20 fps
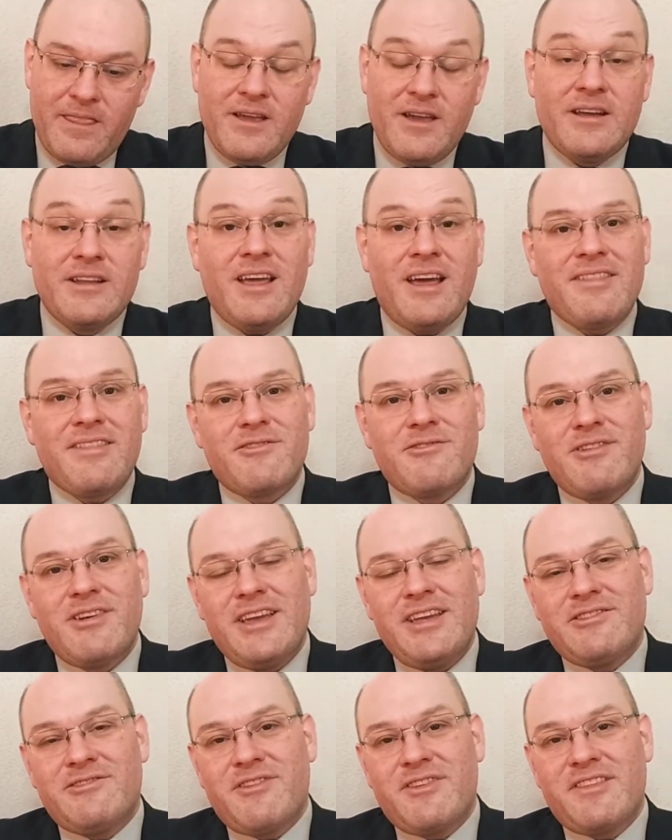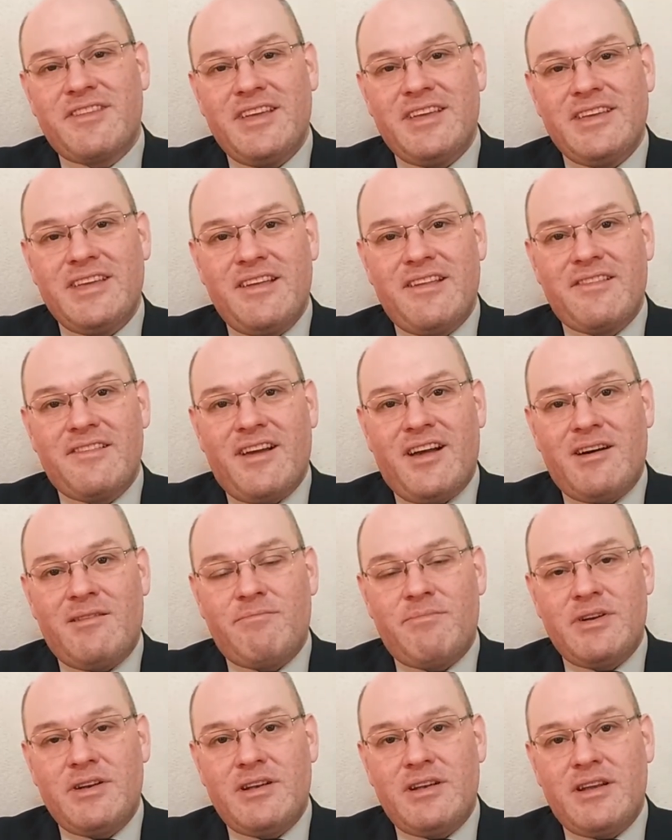Another interesting
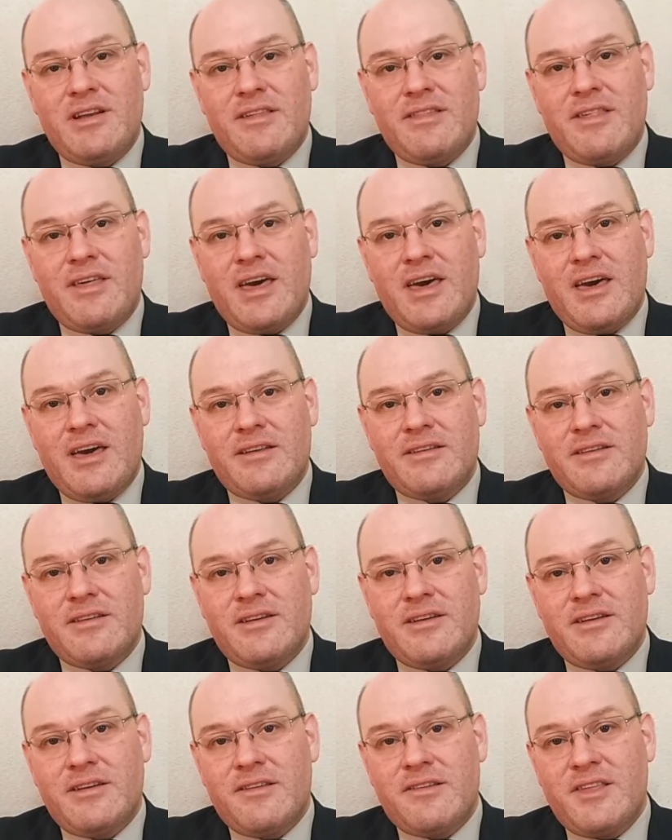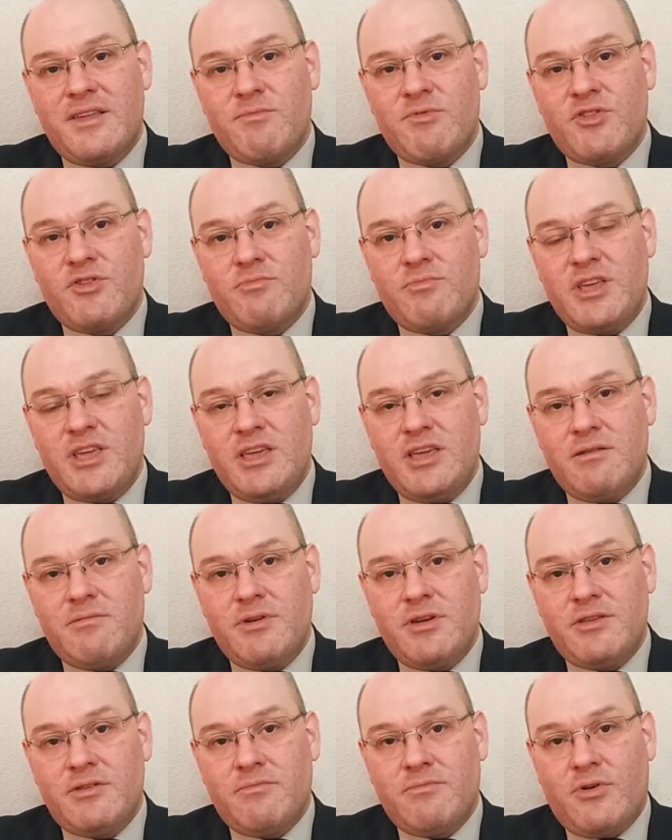example that seems to be a
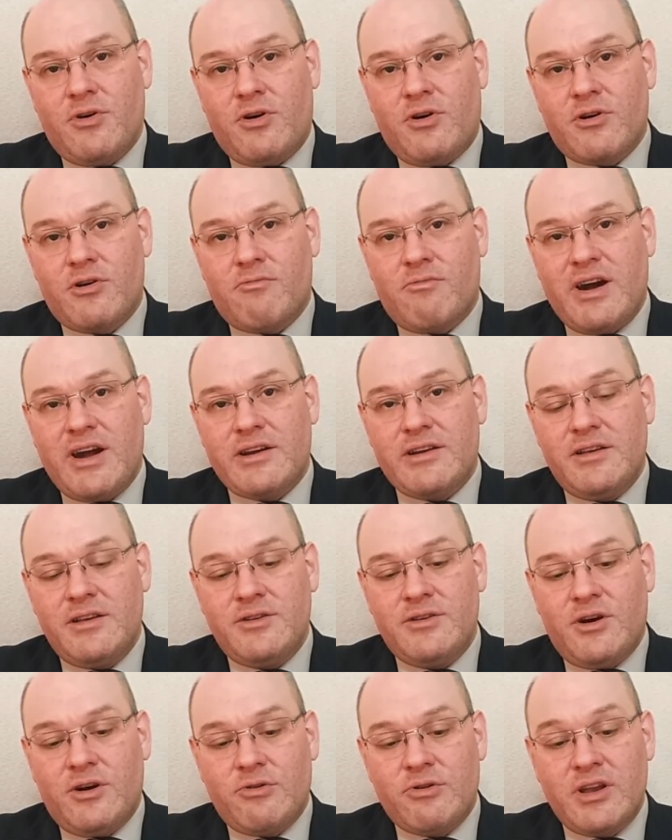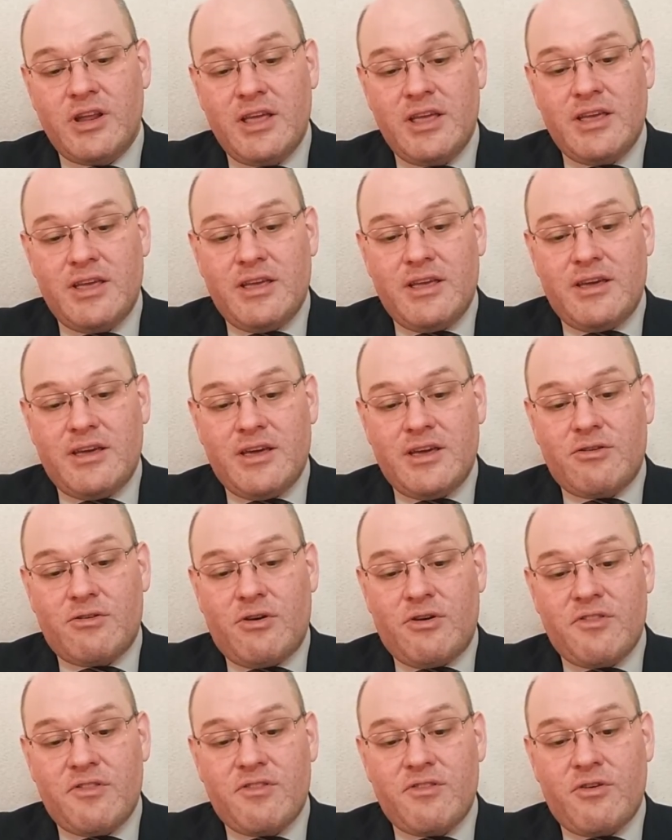bit more widely known
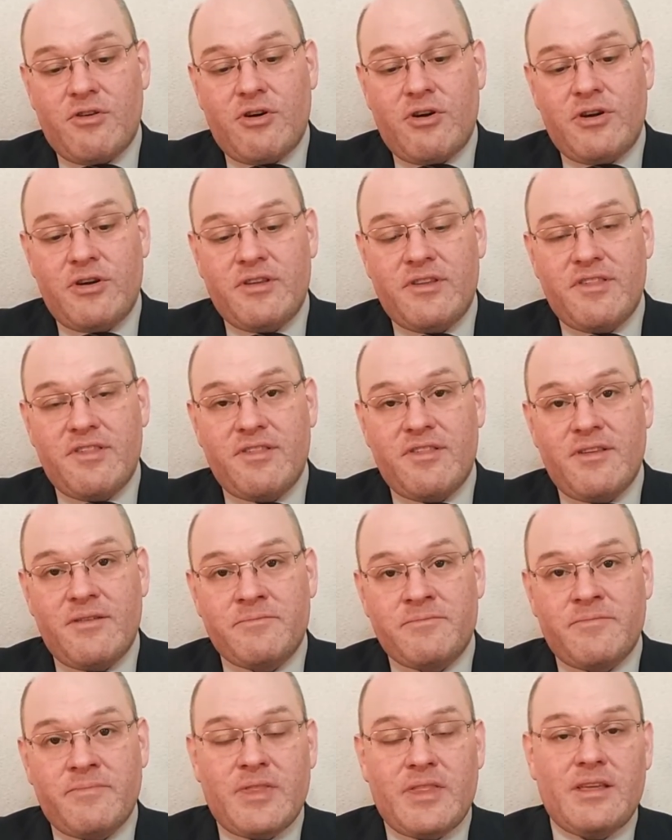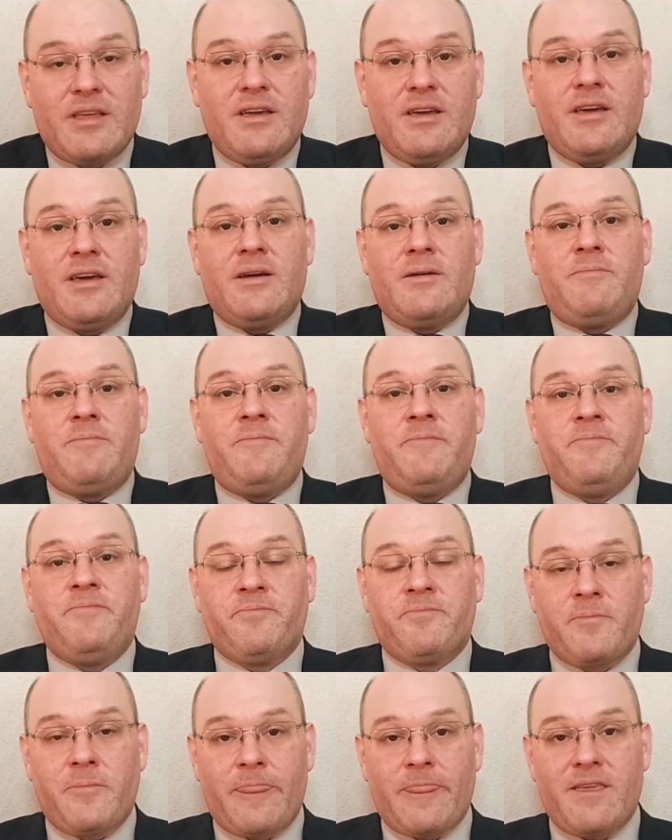concerns
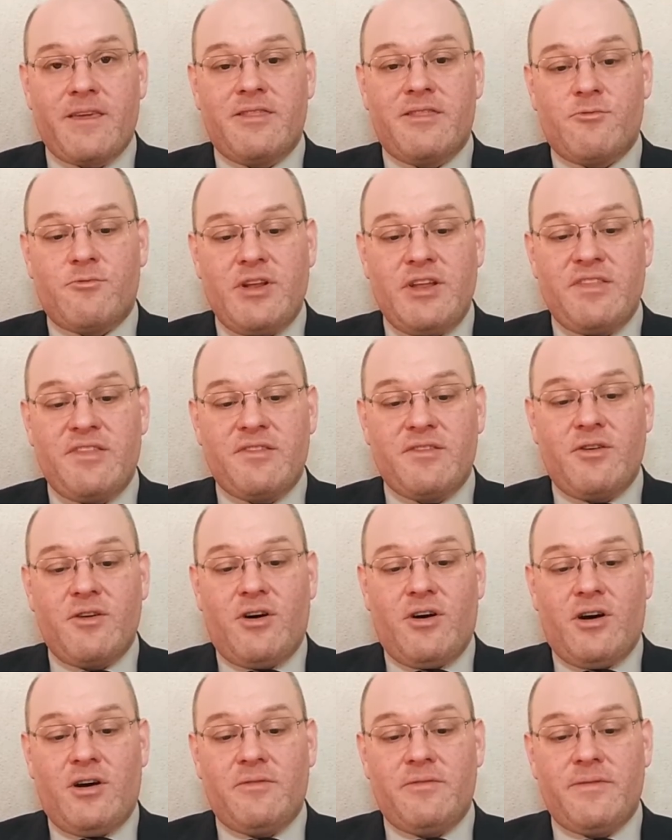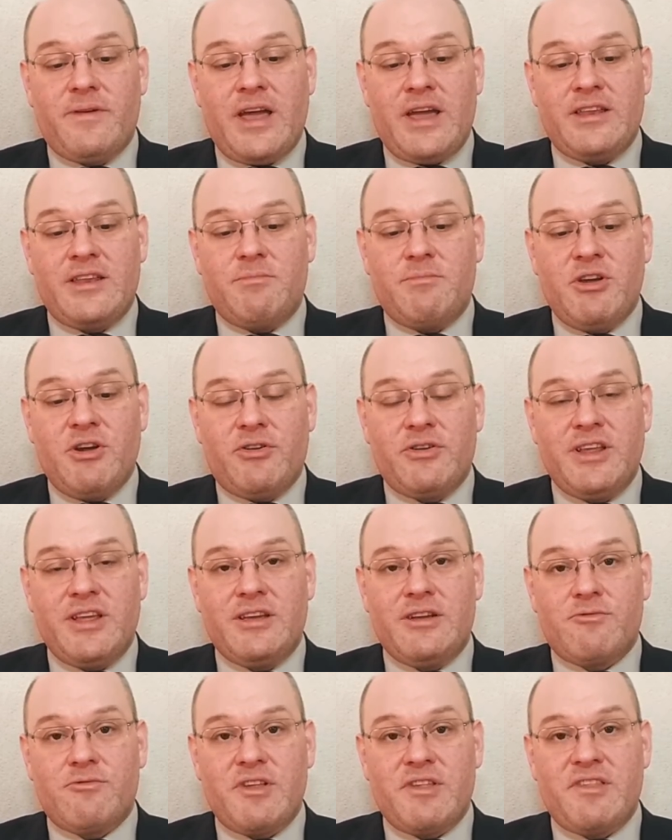the risk of
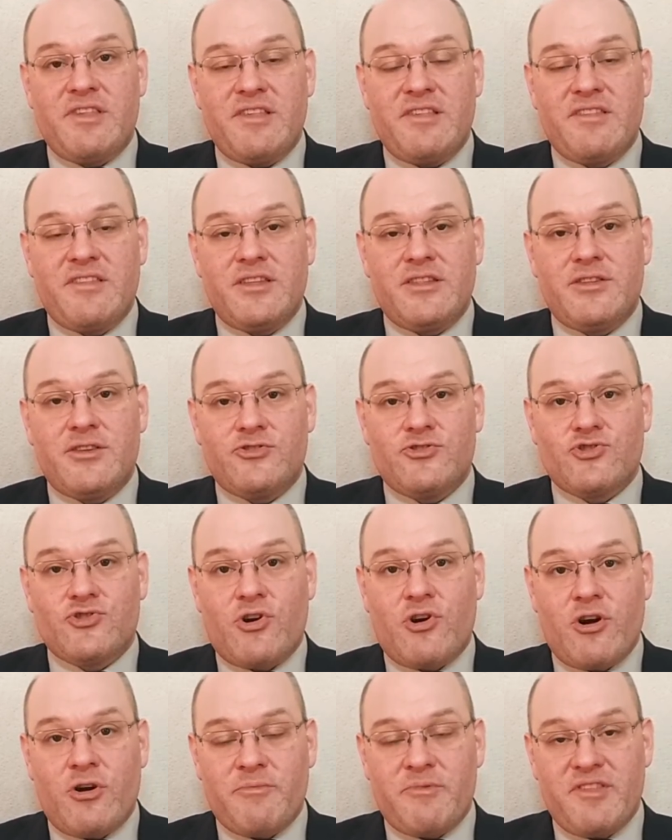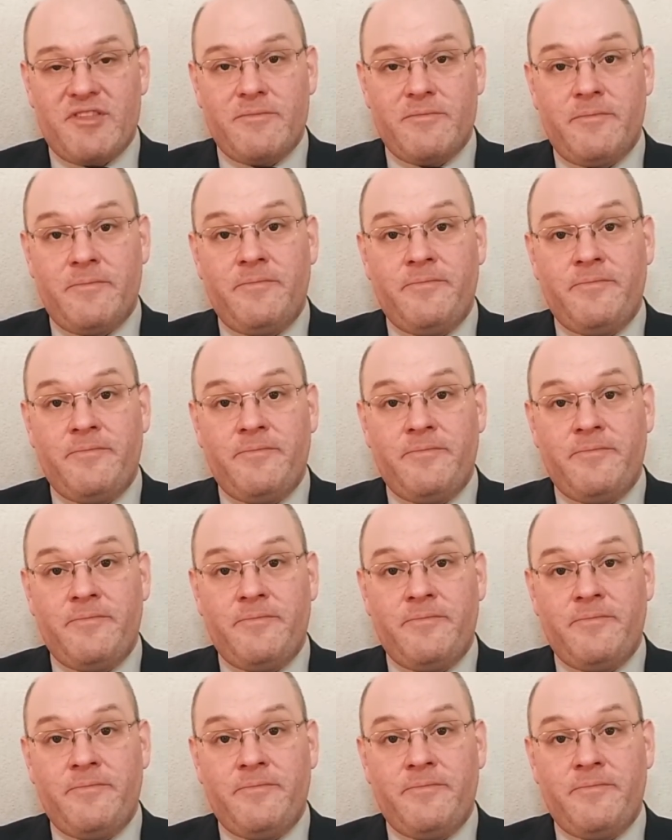antibiotic-resistant germs.